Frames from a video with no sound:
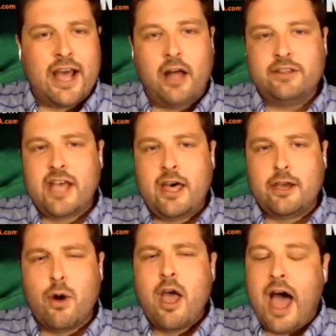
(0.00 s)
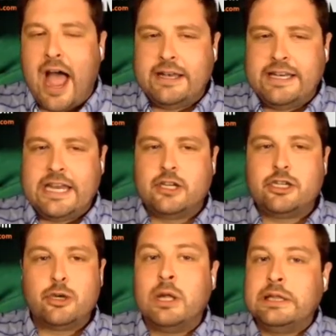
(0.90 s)
I'll tell you, I need to
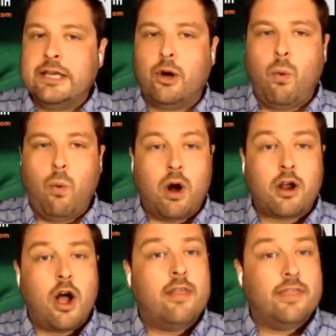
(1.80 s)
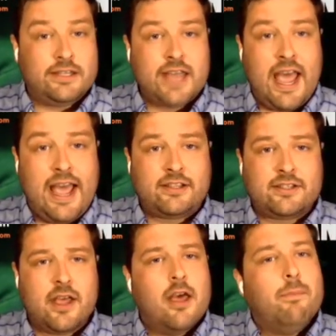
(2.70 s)
do a little work on the
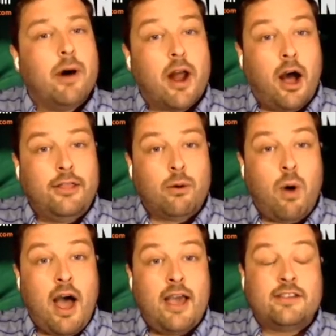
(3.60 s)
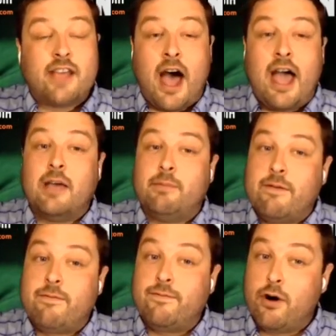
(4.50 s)
taste, but otherwise I am
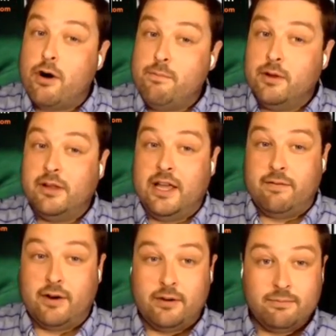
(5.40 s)
a firm believer.